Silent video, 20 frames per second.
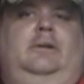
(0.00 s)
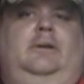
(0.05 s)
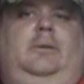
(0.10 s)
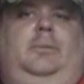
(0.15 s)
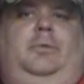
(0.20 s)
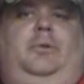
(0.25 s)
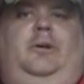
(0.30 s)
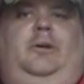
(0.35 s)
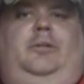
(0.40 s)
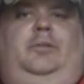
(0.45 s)
A
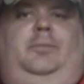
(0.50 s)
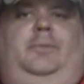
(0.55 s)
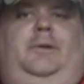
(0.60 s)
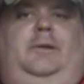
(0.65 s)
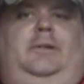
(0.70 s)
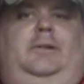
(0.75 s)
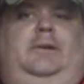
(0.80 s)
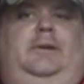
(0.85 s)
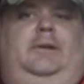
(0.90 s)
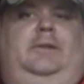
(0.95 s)

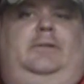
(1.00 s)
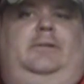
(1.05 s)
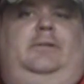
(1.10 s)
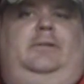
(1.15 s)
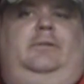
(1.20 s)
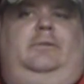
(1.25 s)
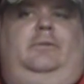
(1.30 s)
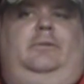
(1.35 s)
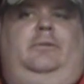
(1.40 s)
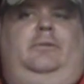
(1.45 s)
prospect
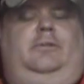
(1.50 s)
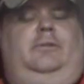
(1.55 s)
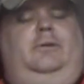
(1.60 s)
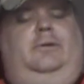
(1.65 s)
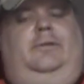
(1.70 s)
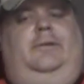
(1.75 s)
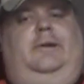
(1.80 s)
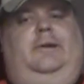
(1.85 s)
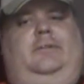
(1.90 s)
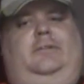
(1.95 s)
that was
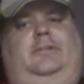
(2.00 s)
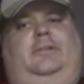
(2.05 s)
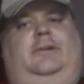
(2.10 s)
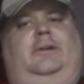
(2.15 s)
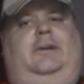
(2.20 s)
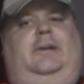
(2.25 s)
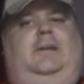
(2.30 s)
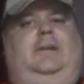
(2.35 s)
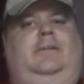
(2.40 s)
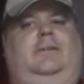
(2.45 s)
still not
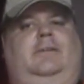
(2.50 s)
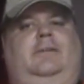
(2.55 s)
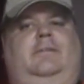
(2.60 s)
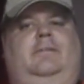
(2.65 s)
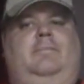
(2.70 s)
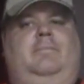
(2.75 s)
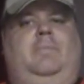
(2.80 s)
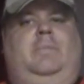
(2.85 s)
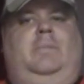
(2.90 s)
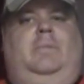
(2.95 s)
signed.
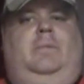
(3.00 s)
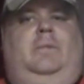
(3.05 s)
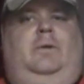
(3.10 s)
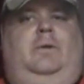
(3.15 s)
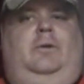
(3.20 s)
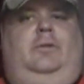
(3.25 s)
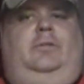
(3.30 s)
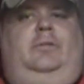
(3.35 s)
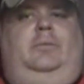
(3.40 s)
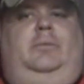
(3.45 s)

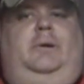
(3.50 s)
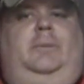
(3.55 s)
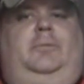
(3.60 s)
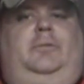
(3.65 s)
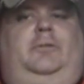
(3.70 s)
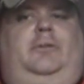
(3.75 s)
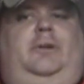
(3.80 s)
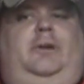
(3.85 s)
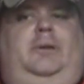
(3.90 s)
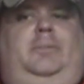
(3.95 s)
Heard some
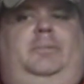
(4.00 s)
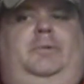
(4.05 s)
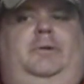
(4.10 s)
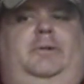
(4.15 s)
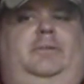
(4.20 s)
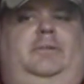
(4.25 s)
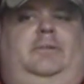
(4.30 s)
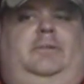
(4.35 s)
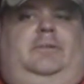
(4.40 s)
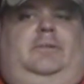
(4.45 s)
upside,
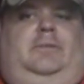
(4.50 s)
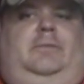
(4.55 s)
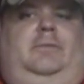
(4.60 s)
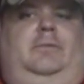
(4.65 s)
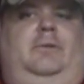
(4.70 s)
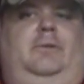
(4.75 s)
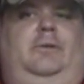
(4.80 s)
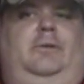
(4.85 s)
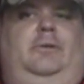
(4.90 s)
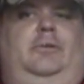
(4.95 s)
but
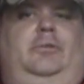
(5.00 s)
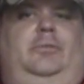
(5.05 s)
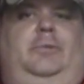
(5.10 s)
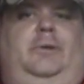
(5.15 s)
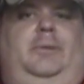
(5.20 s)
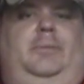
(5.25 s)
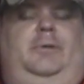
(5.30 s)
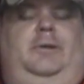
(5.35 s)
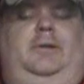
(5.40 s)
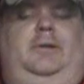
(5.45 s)
who knows,
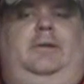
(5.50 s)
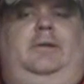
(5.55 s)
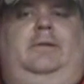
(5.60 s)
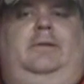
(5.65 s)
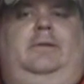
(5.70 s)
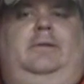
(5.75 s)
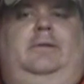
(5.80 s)
maybe